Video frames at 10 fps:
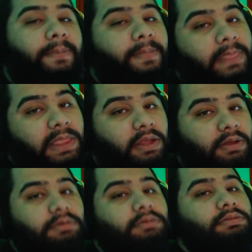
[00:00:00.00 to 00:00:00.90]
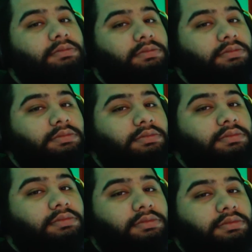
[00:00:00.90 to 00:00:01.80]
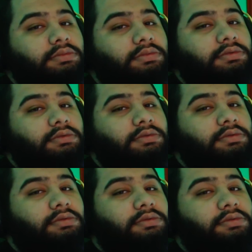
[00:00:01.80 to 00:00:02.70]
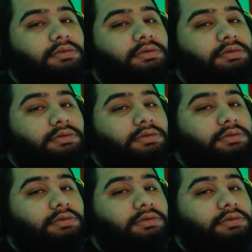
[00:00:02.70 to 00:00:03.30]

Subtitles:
No one is speaking in this clip.